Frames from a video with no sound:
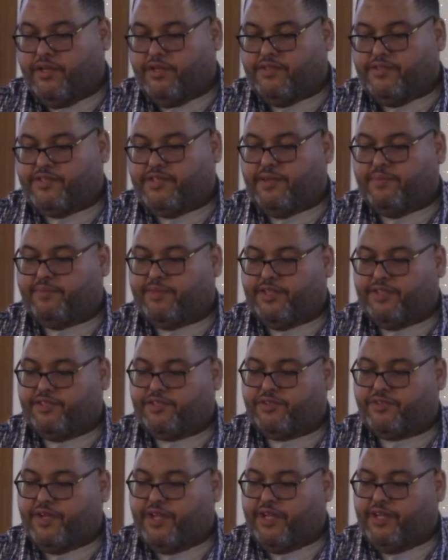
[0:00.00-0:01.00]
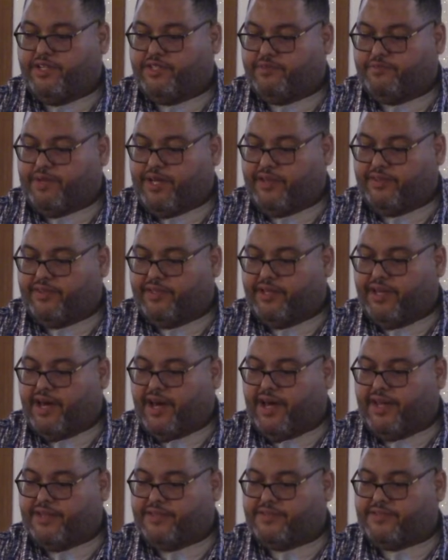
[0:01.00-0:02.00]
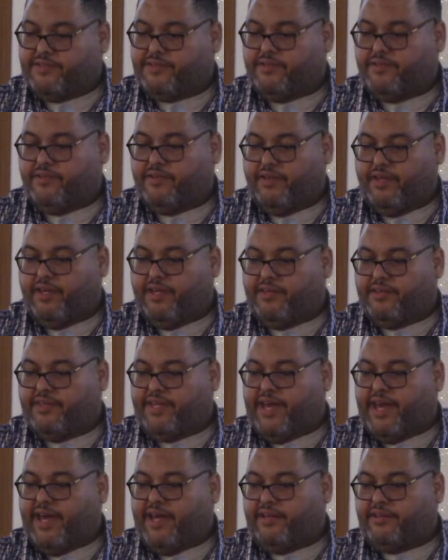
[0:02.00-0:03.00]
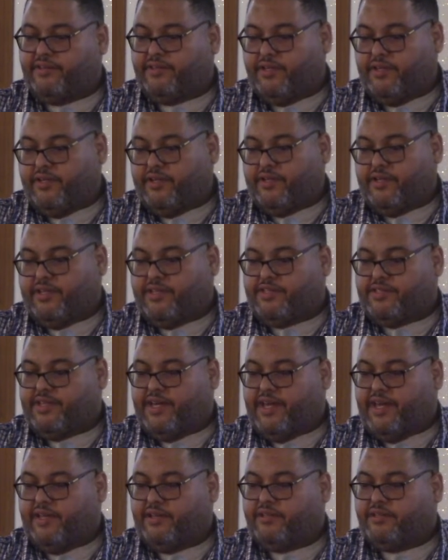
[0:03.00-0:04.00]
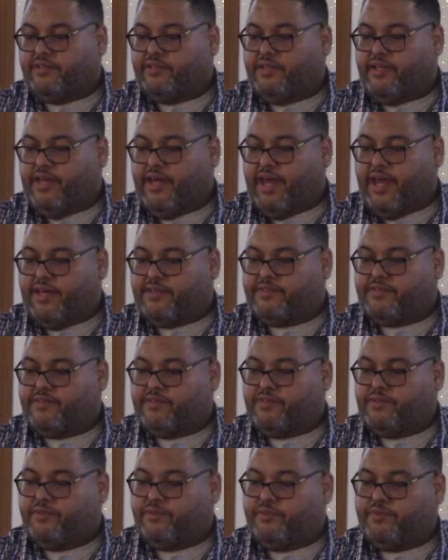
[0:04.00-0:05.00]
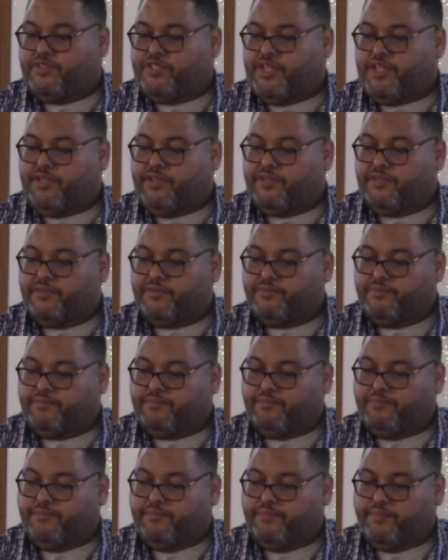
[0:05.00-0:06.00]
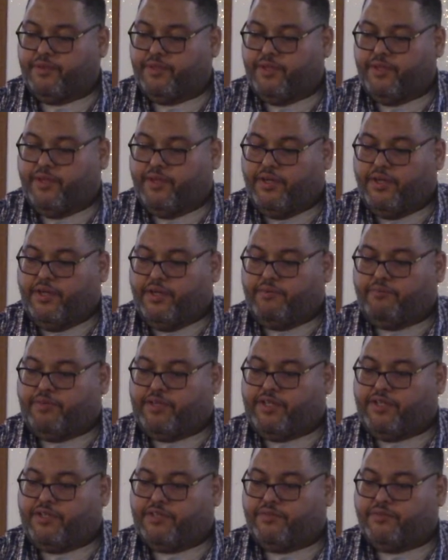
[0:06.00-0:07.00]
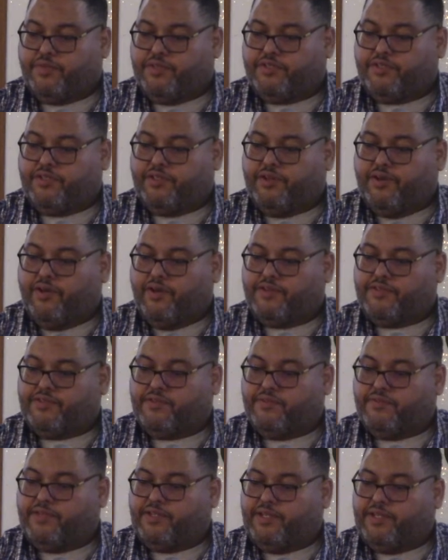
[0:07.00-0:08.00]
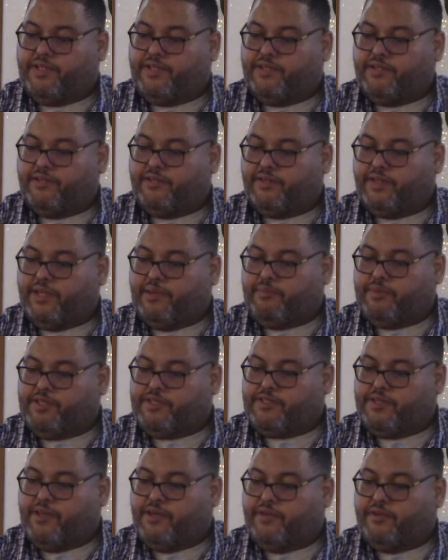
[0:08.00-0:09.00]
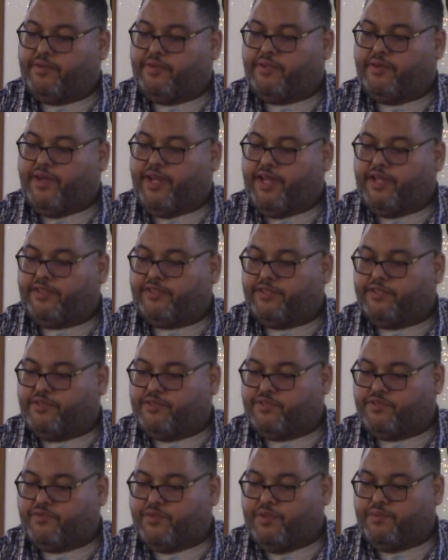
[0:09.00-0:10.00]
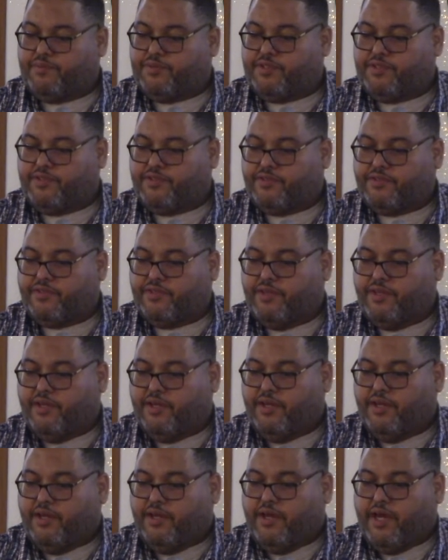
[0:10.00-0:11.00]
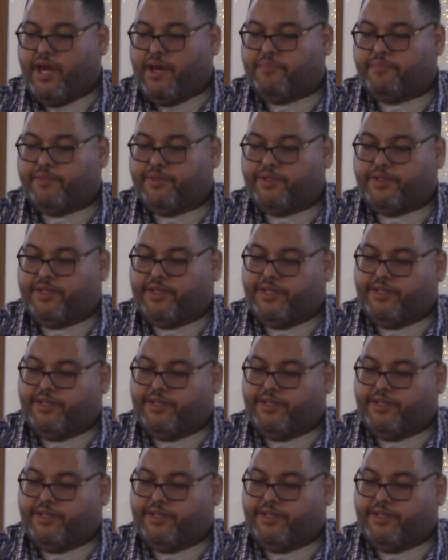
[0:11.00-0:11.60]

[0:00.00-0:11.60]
something strange about the goddess, and that is that has to do with gender. Because what she also did, let me tell you, in her ancient inscriptions, I'm looking